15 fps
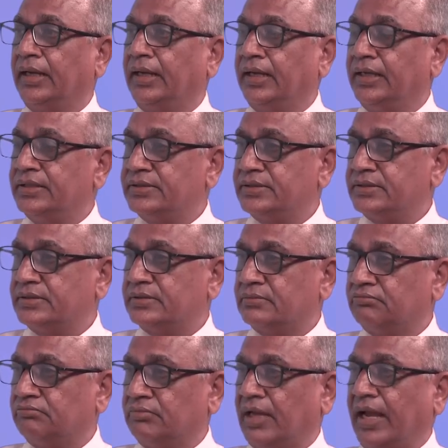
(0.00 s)
is
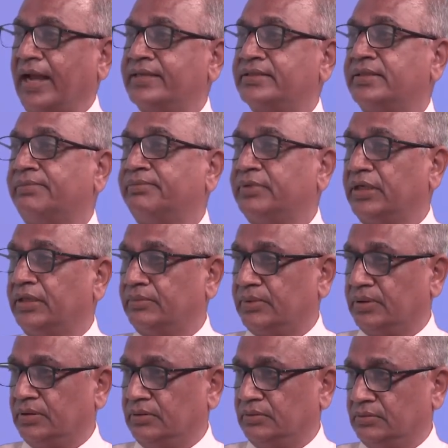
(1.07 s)

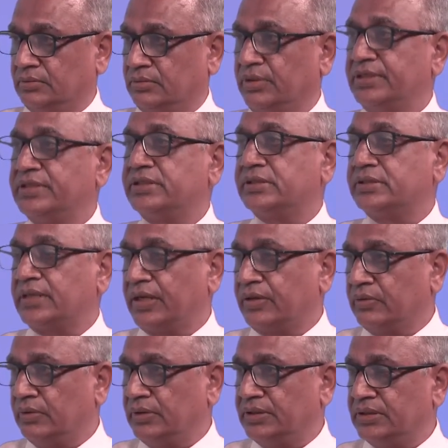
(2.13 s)
acceptable to its
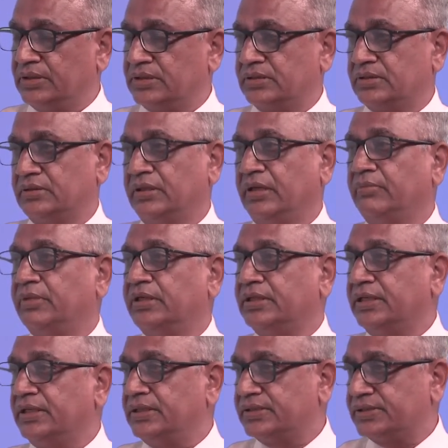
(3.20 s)
stakeholders, namely
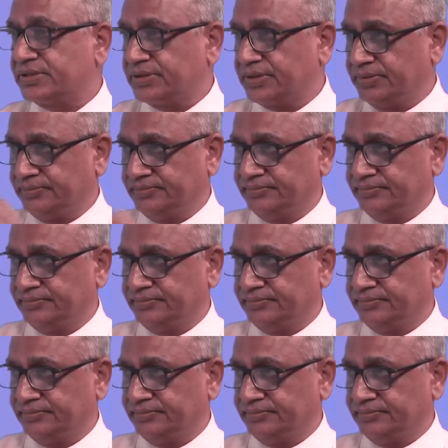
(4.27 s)
the industry.